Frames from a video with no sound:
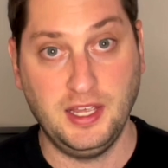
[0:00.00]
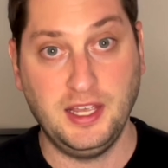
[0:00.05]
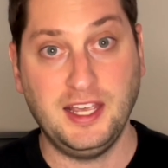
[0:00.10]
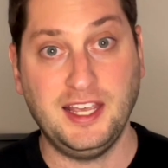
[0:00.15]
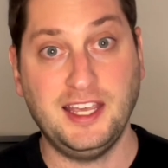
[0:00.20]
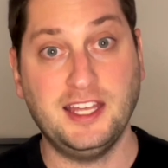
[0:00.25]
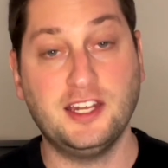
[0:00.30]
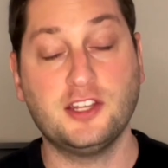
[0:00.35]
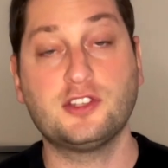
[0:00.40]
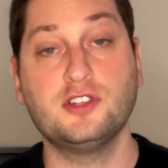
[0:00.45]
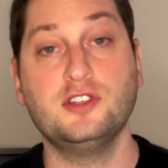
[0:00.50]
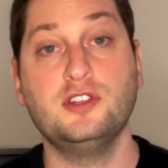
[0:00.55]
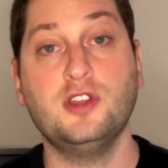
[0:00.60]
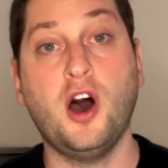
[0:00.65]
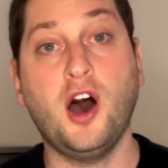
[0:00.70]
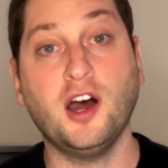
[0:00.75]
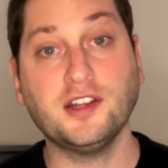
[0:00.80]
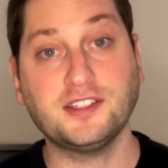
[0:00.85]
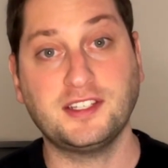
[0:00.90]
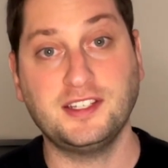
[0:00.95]
It is
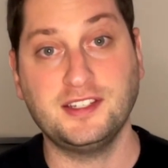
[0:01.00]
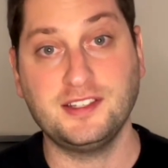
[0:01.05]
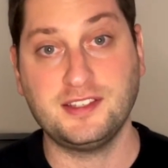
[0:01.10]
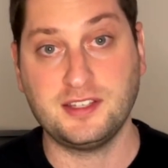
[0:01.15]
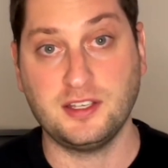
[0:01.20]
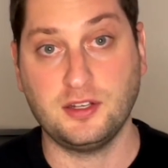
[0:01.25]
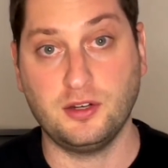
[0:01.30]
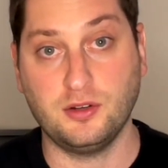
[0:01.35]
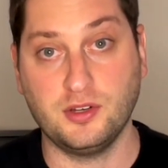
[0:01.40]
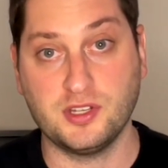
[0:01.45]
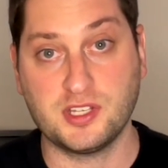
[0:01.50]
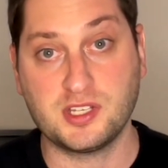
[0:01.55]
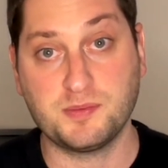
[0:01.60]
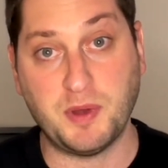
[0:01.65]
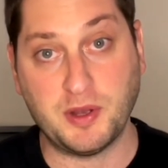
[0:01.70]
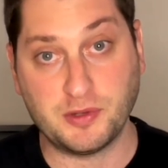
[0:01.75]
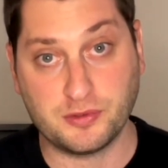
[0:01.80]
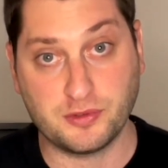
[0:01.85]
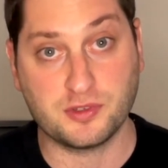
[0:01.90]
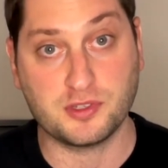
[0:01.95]
not considered a
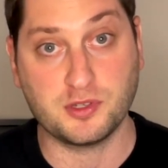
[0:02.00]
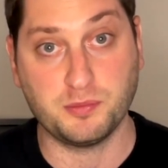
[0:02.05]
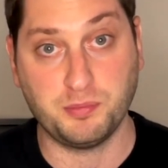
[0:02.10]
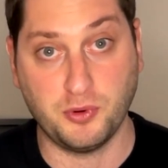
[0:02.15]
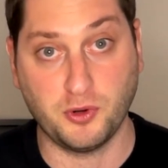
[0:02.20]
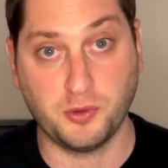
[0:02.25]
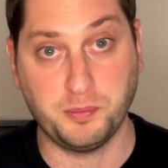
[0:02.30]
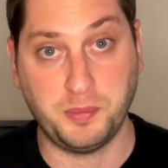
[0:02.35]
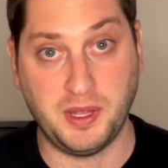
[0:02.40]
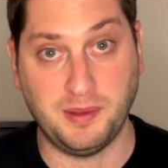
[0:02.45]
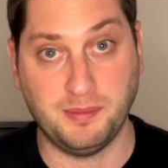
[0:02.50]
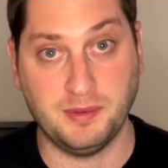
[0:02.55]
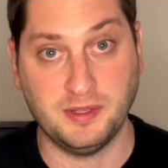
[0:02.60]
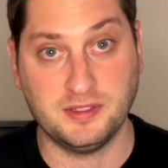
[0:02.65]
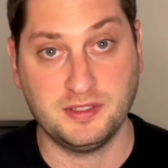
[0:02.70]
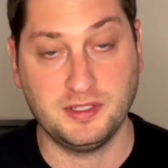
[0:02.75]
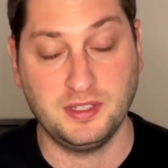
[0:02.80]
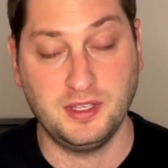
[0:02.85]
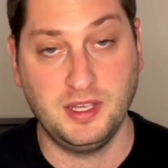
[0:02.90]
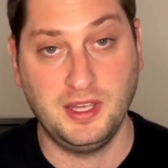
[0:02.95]
spousal support payment,
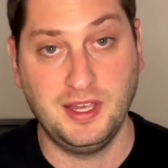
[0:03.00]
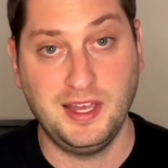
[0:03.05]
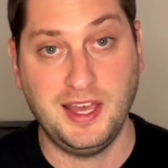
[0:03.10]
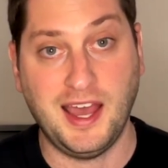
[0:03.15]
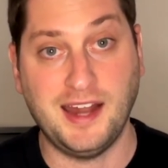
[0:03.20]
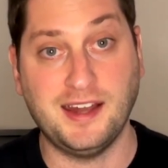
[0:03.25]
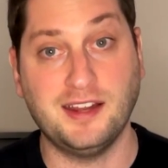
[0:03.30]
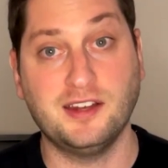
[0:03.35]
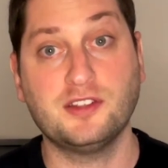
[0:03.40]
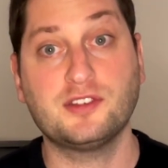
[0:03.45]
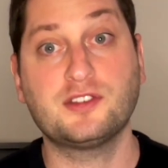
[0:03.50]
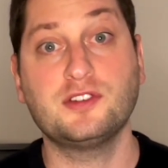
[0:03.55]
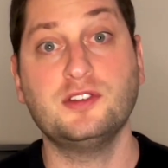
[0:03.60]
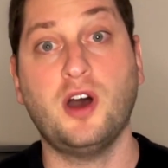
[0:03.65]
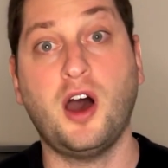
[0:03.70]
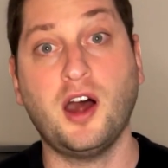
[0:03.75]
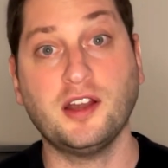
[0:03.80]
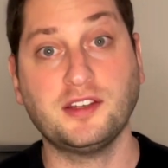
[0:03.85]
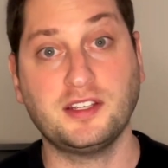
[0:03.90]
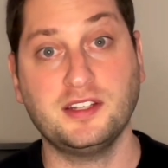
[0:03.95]
and it is
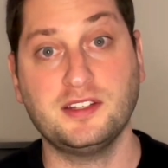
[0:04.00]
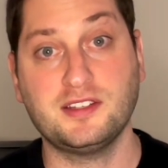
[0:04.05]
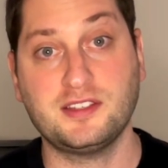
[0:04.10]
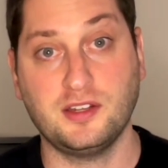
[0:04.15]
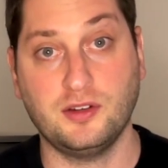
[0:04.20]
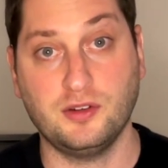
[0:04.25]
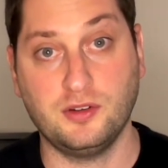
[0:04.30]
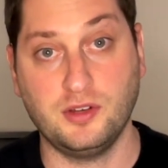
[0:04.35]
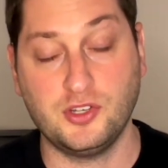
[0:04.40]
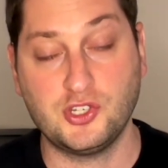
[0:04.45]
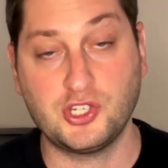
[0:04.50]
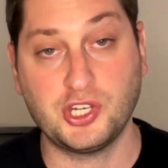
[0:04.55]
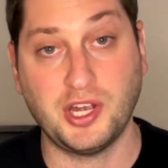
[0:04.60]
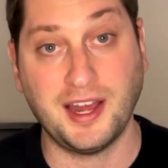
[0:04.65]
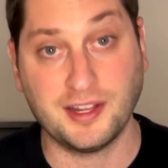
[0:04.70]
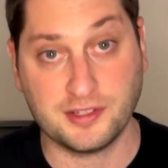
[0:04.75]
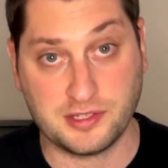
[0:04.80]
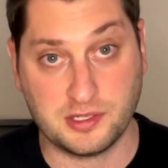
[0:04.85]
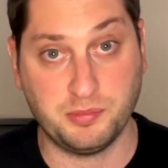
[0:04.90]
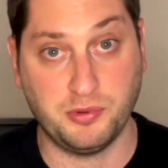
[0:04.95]
not considered a
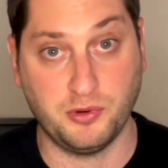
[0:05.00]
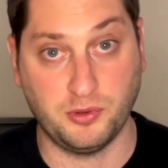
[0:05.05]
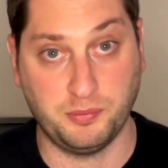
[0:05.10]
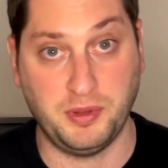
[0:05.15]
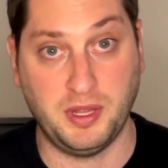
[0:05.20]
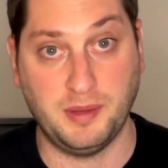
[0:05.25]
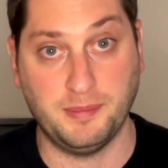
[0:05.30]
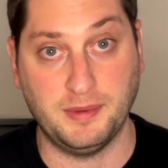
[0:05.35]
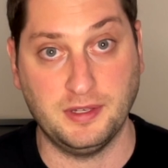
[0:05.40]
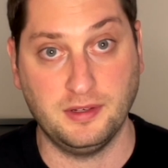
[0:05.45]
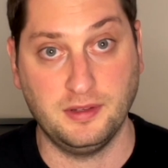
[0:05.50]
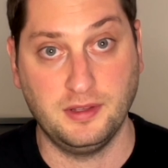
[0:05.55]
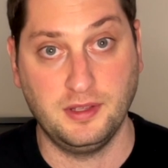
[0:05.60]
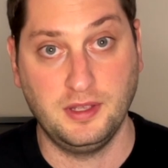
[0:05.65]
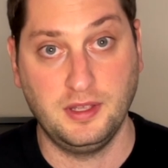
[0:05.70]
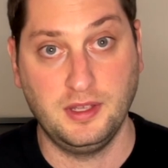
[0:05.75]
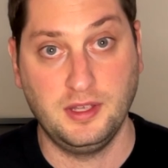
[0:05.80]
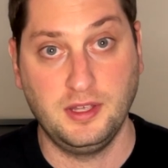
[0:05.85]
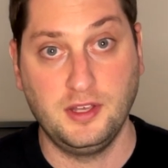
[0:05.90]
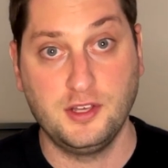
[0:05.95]
child support payment.
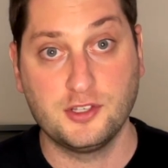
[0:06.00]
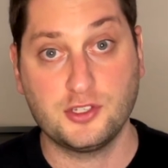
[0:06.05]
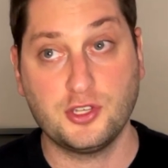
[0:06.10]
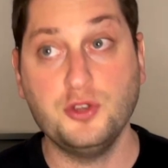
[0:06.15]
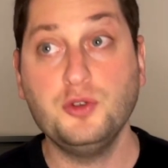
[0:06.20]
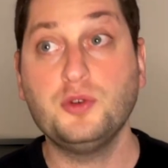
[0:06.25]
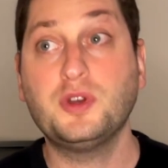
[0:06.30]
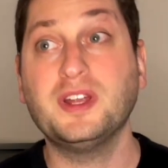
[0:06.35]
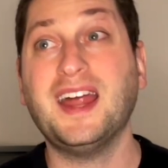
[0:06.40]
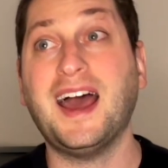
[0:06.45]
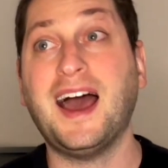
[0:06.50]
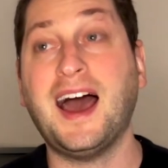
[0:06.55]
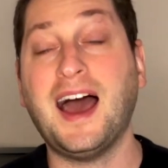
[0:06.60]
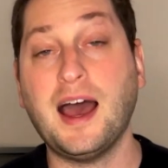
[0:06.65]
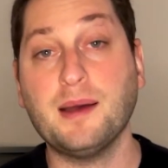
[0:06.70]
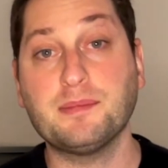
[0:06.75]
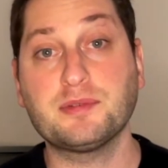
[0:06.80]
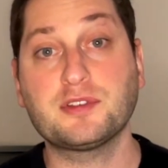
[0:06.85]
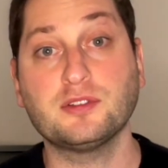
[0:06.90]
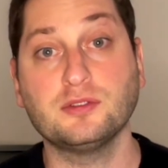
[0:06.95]
So you can
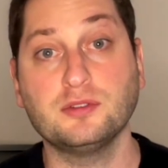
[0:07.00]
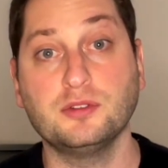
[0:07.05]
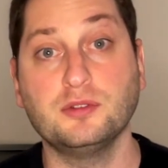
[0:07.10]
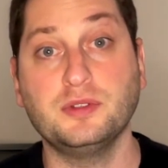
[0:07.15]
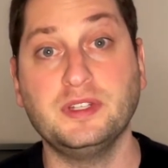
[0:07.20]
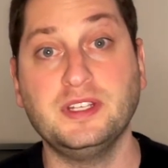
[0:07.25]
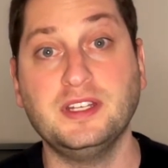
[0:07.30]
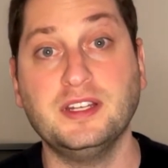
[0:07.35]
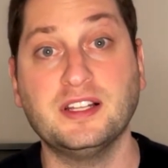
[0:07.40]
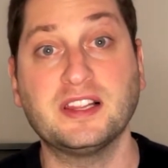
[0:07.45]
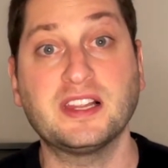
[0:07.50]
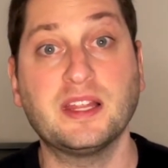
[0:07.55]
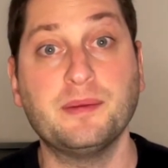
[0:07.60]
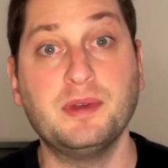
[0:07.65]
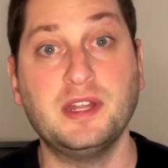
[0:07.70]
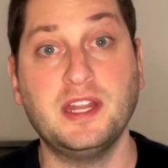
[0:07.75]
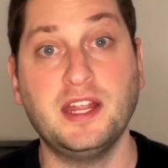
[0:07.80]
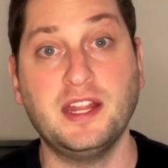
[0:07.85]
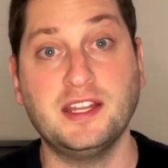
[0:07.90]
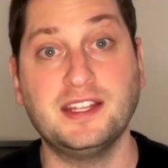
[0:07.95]
absolutely
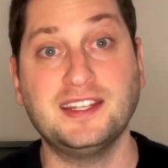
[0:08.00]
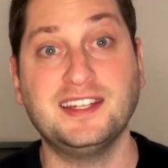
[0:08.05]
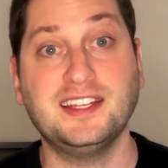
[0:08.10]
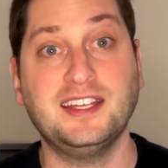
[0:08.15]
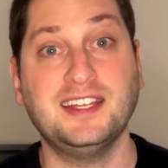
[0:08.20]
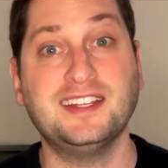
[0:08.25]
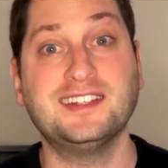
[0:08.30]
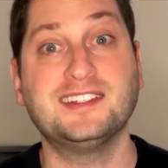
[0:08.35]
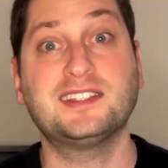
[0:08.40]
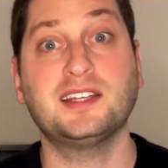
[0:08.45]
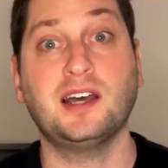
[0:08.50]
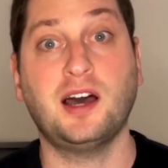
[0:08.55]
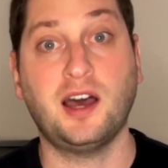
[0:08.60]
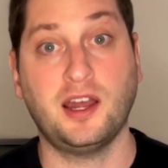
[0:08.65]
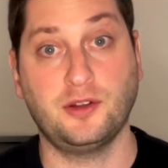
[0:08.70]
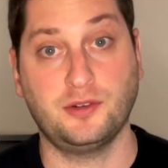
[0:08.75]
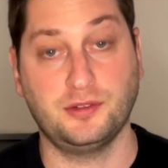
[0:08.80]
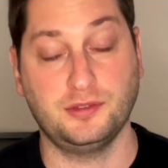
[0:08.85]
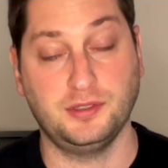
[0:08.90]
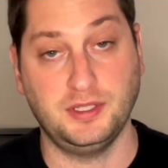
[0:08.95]
eliminate it
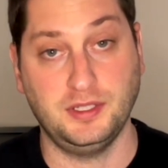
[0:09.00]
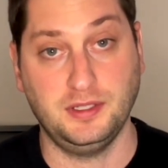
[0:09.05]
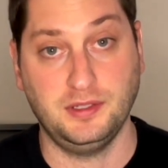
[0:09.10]
entirely.